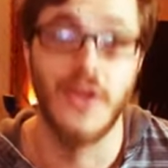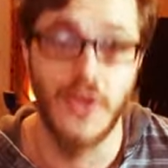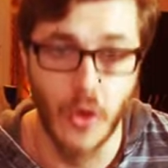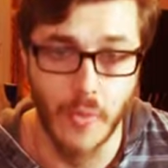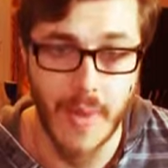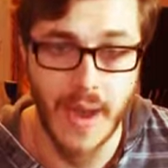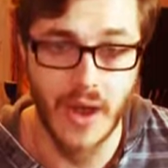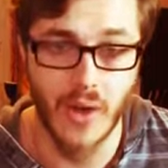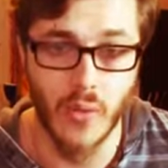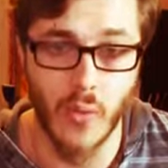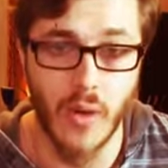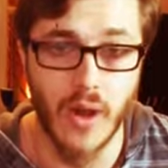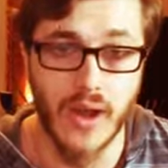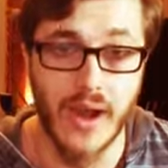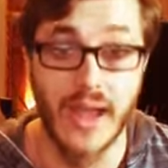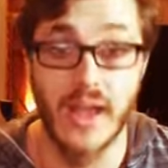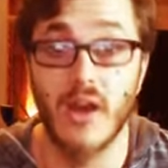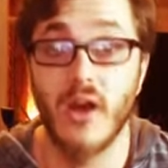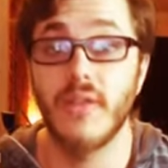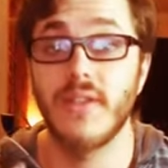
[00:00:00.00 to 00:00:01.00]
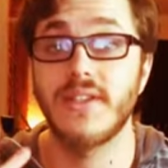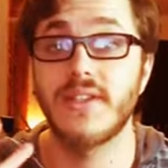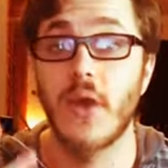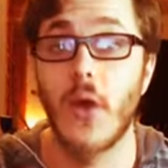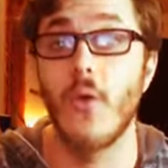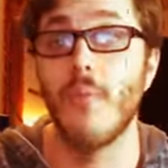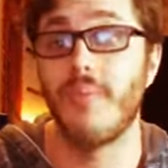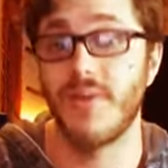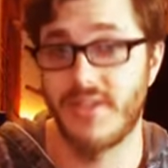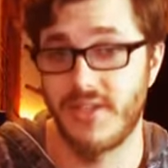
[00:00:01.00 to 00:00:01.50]
no matter what. I call this
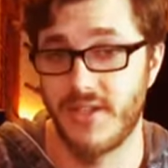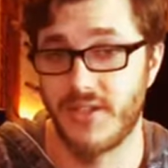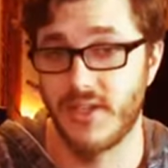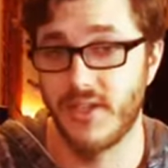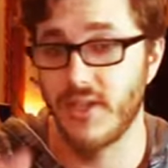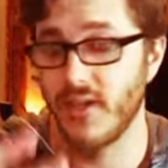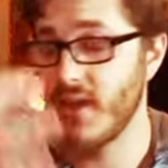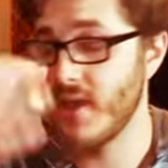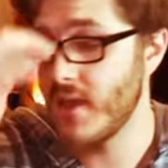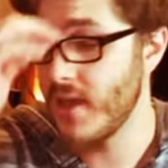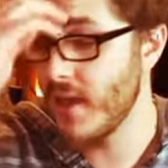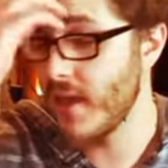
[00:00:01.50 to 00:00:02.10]
home position.